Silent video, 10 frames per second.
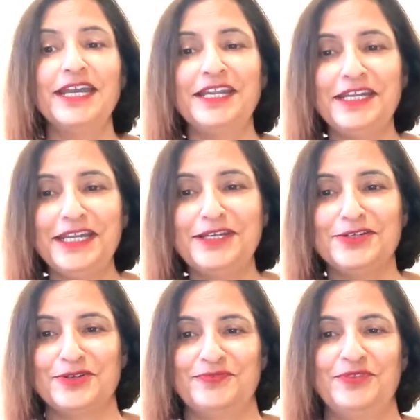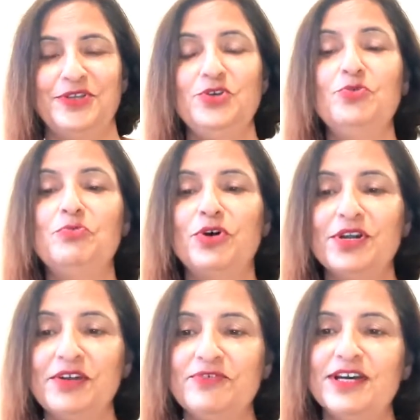Indeed, you
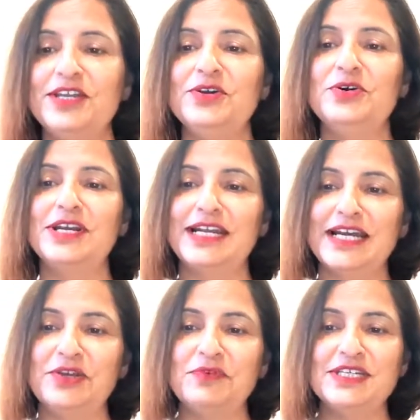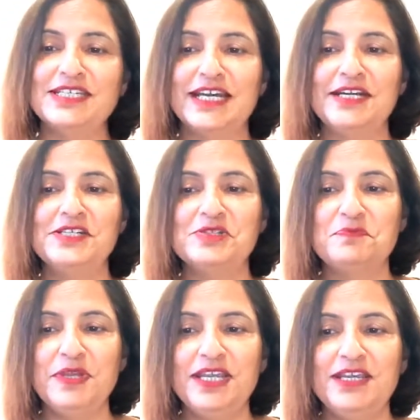modify your language and
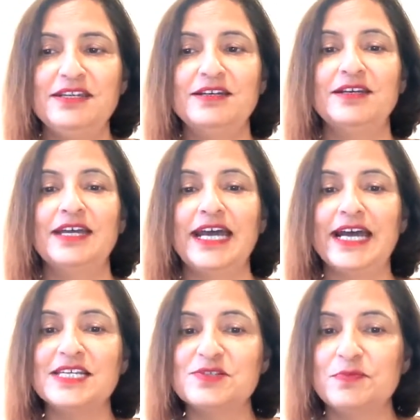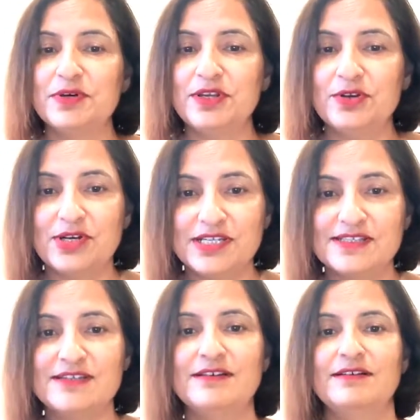speed as per your
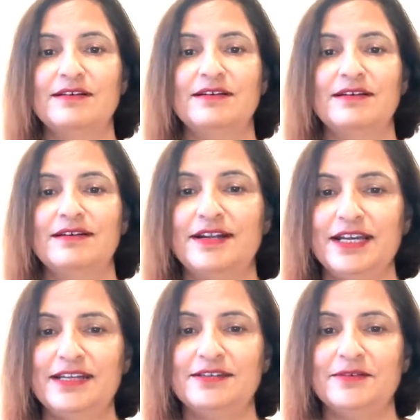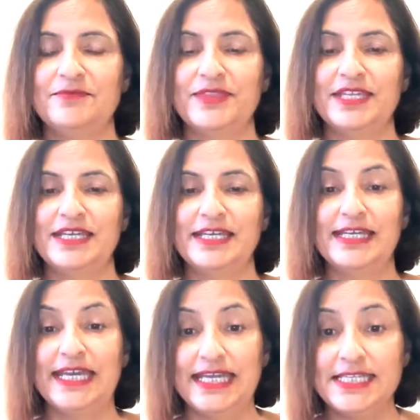listener, right?
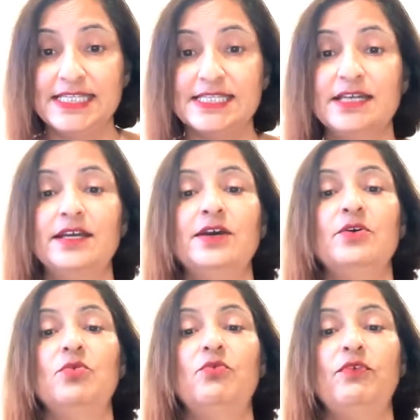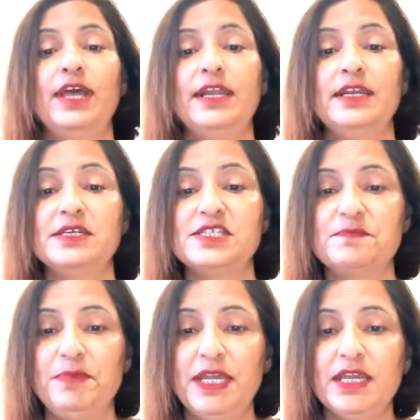Hence, when
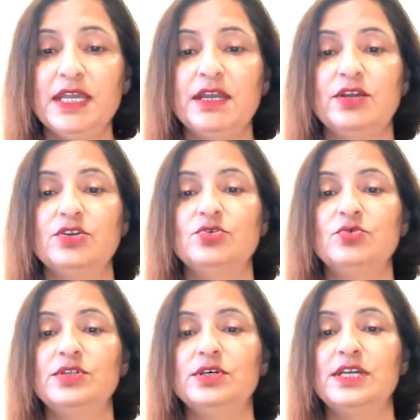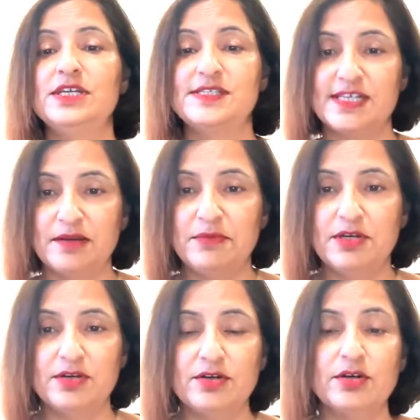speaking to the
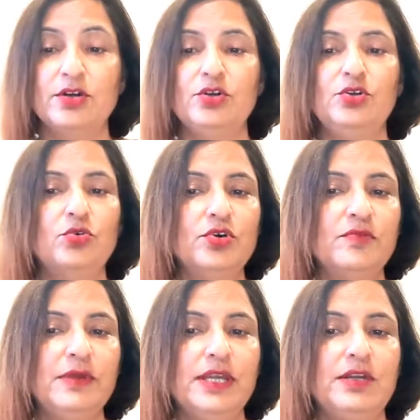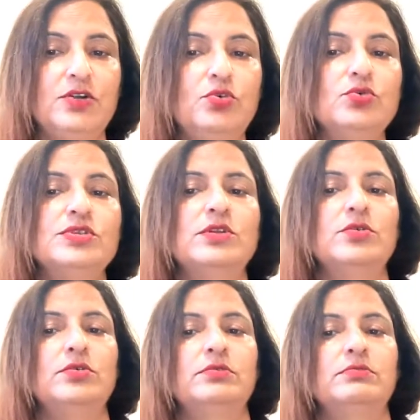examiner, don't be too
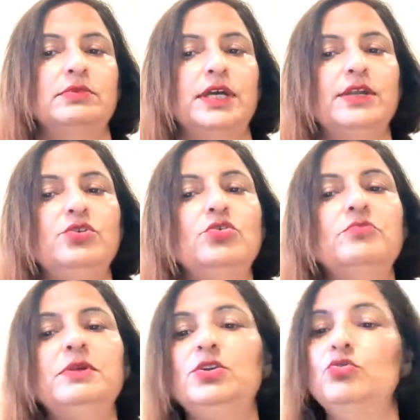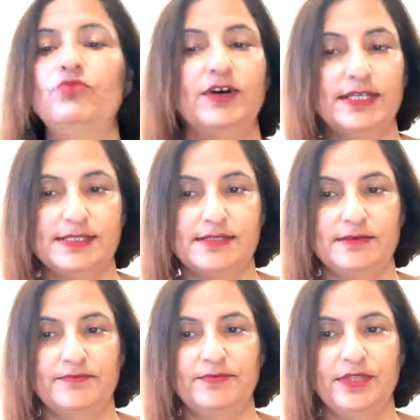slow and don't be too fast.